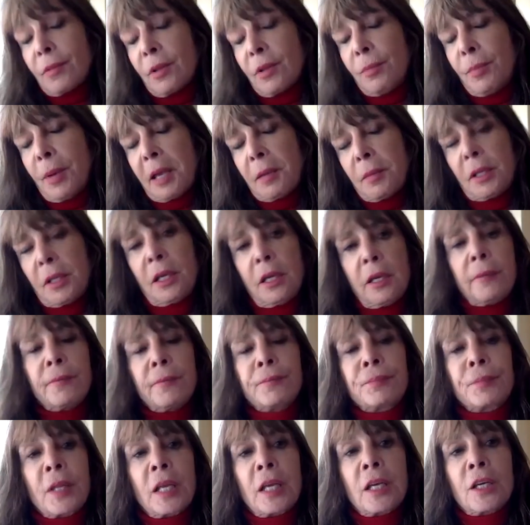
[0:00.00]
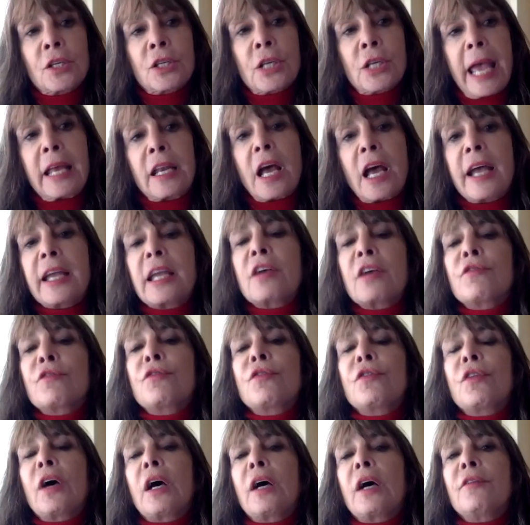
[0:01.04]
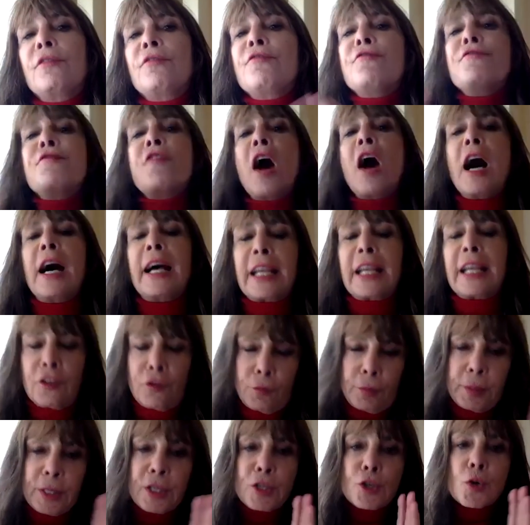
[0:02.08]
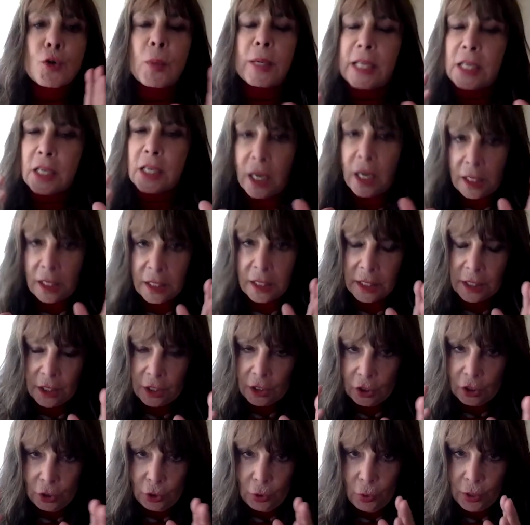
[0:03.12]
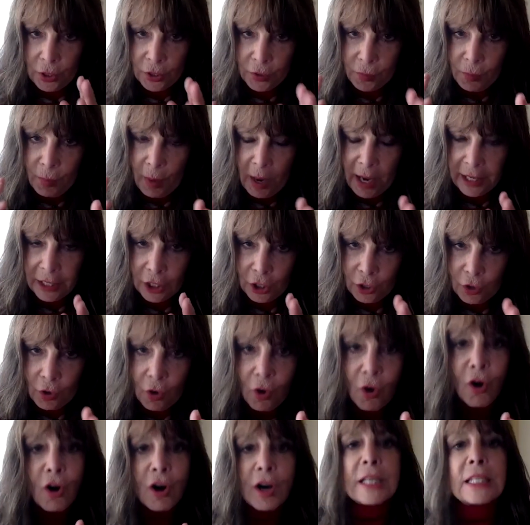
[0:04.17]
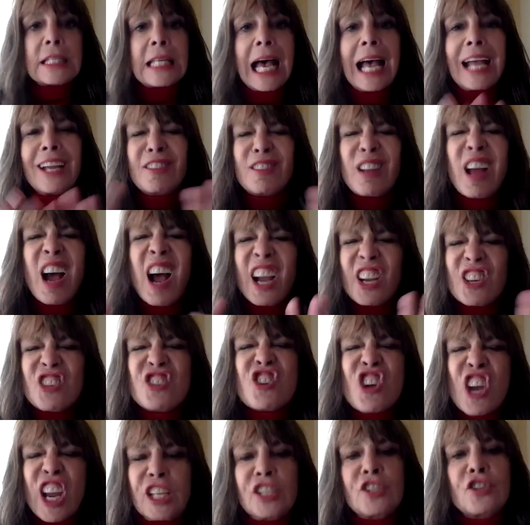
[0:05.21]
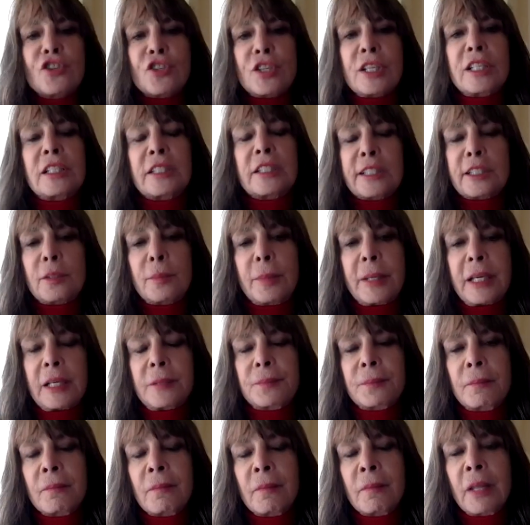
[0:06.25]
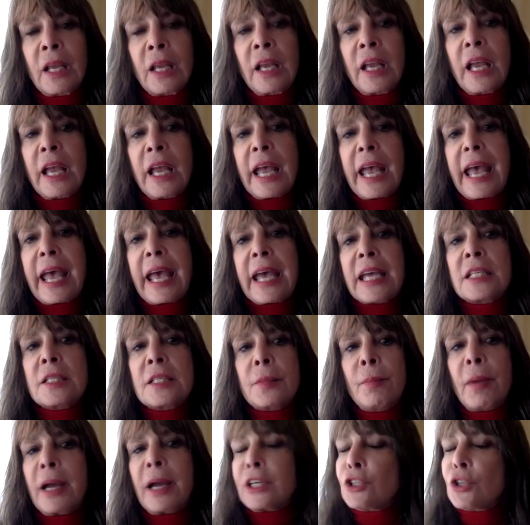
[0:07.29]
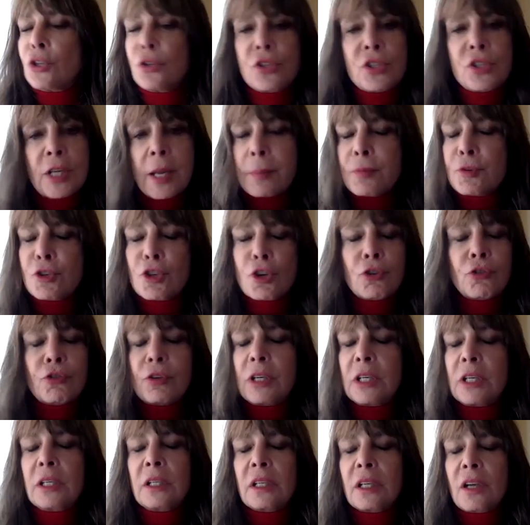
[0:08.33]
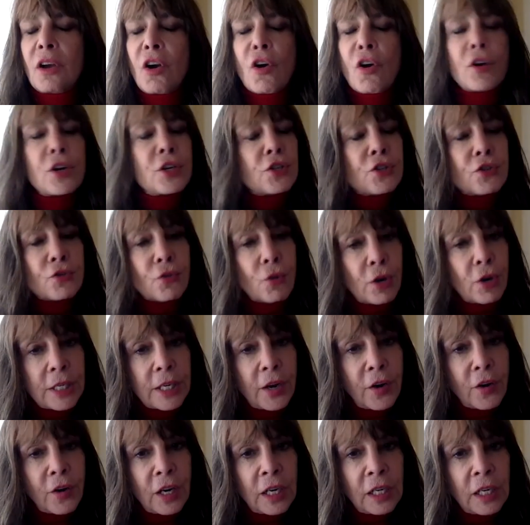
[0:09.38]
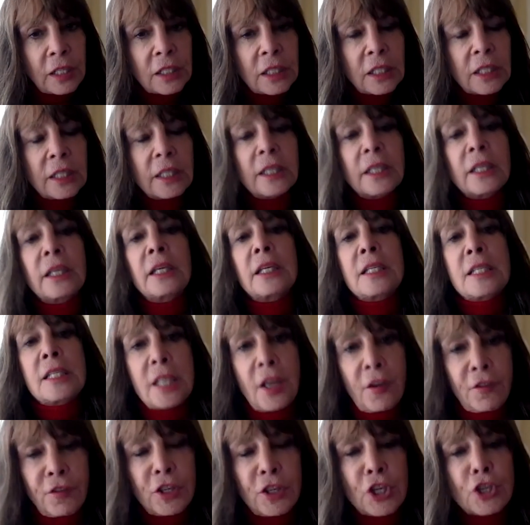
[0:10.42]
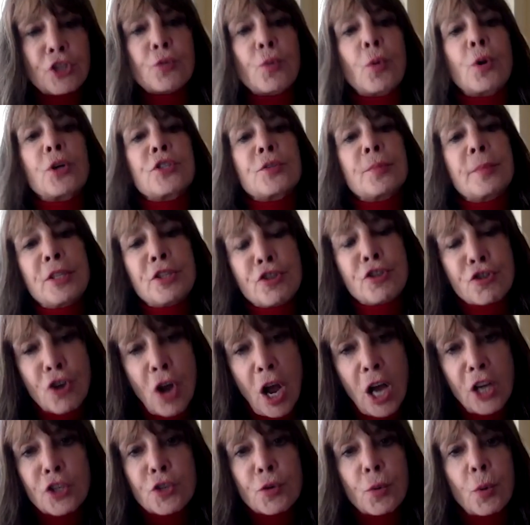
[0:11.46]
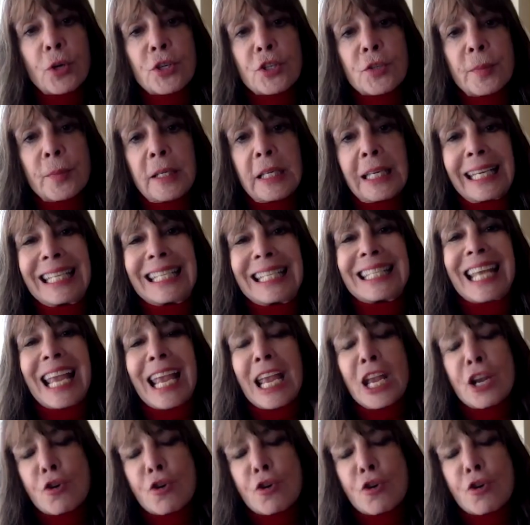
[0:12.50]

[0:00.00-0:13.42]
the baby, and I have five between us, yours, mine, and ours. I I changed it a little bit, and my two stepchildren are extraordinary. Stephanie Schwartzman, John Schwartzman is a